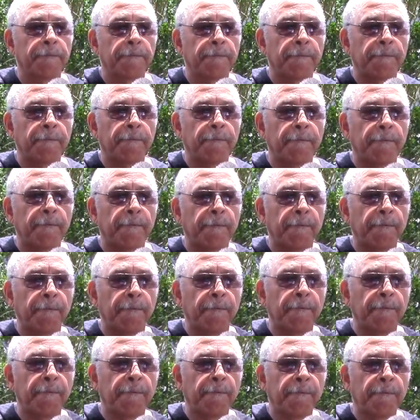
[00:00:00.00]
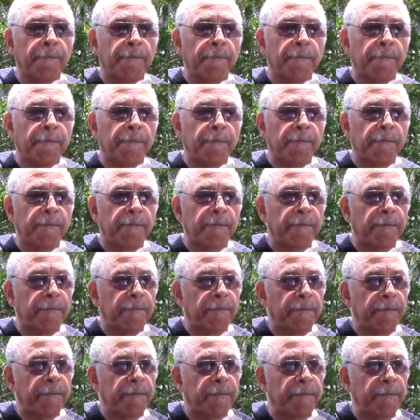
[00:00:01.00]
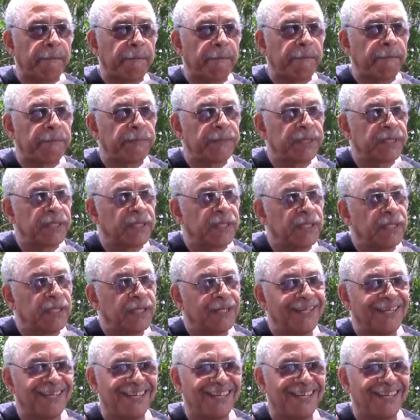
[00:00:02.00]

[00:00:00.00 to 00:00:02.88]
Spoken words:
[no speech]